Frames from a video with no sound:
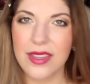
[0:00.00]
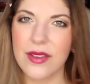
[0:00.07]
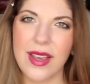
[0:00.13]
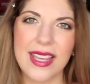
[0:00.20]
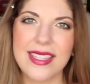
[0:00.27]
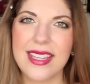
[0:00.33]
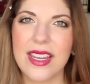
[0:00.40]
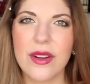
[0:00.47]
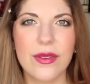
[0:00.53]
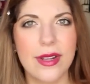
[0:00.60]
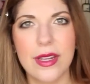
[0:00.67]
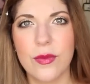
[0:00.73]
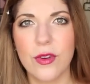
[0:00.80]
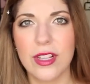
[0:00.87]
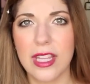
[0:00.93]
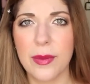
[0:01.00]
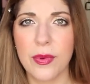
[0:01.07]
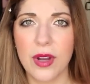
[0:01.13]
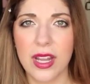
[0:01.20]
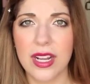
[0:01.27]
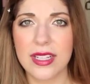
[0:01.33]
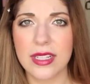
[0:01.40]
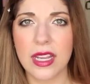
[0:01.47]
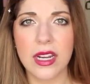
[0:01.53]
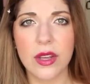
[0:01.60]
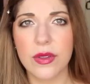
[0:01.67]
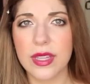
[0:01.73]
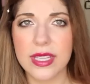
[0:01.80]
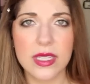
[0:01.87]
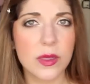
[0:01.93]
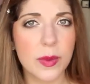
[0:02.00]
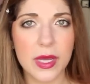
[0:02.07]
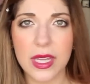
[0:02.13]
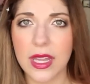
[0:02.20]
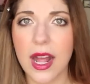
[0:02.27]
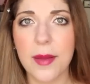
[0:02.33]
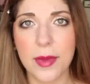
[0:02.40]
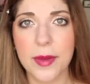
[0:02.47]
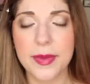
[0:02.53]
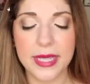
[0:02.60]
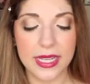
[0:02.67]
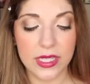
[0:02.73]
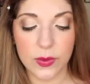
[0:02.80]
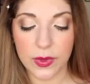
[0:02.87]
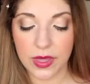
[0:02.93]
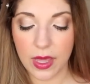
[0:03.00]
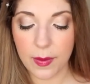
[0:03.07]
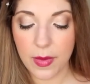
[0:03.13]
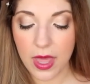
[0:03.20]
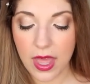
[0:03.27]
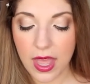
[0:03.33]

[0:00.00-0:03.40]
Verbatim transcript: Guys, I don't need more lip products, I know this, but I'm obsessed with them.